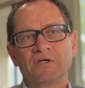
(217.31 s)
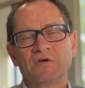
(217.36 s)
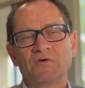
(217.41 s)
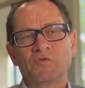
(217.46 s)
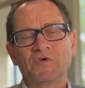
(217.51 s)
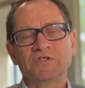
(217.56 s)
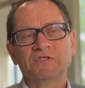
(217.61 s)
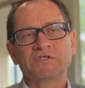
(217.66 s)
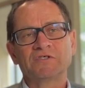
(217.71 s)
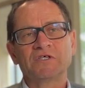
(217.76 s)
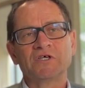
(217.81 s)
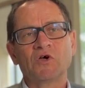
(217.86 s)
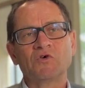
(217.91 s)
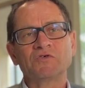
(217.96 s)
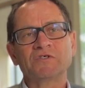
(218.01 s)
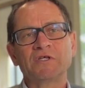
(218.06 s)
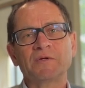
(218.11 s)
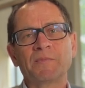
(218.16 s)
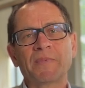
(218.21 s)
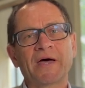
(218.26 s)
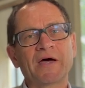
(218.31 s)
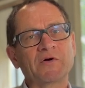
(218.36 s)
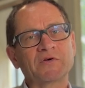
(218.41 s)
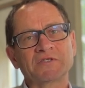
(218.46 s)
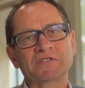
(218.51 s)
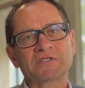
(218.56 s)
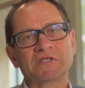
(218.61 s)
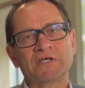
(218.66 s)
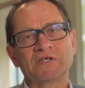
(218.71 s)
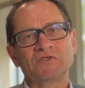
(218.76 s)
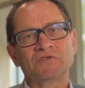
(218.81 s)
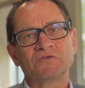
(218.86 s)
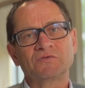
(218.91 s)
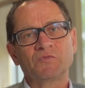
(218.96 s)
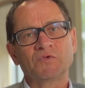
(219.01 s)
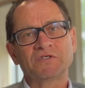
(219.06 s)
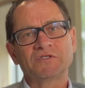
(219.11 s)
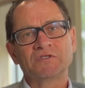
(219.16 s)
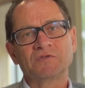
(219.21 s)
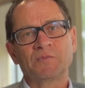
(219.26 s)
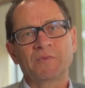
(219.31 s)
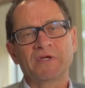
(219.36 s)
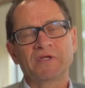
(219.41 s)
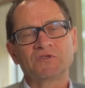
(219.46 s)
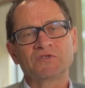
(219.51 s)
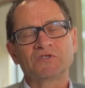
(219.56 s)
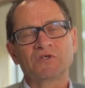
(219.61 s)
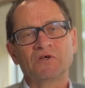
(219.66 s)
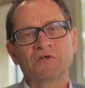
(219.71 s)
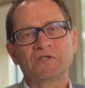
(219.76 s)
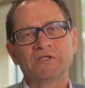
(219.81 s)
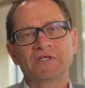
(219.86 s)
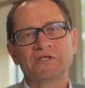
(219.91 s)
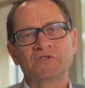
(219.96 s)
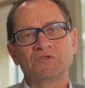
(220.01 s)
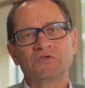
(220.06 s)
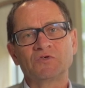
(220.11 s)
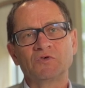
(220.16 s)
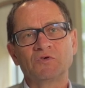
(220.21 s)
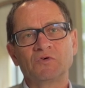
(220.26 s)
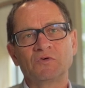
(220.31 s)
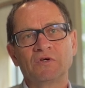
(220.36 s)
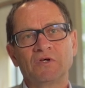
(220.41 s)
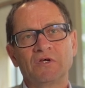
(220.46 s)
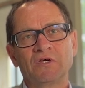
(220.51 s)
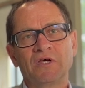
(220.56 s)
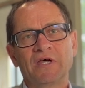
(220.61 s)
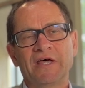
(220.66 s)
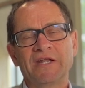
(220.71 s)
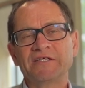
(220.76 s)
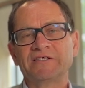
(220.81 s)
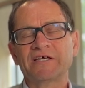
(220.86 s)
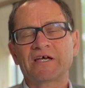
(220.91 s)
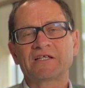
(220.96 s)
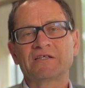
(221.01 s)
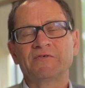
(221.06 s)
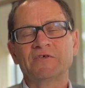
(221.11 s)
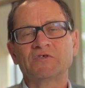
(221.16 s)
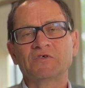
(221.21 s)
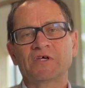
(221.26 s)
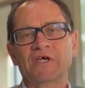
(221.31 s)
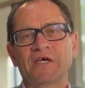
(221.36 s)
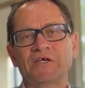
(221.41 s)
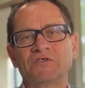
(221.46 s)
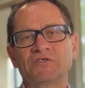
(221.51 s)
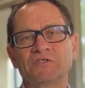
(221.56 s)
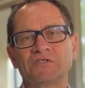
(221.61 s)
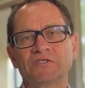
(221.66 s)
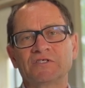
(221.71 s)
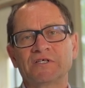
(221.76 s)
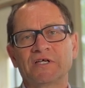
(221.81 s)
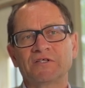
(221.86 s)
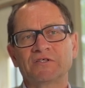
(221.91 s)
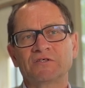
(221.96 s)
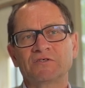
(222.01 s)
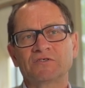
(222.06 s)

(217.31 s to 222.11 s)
which is the Osney Power Station, which is being turned into an executive education center.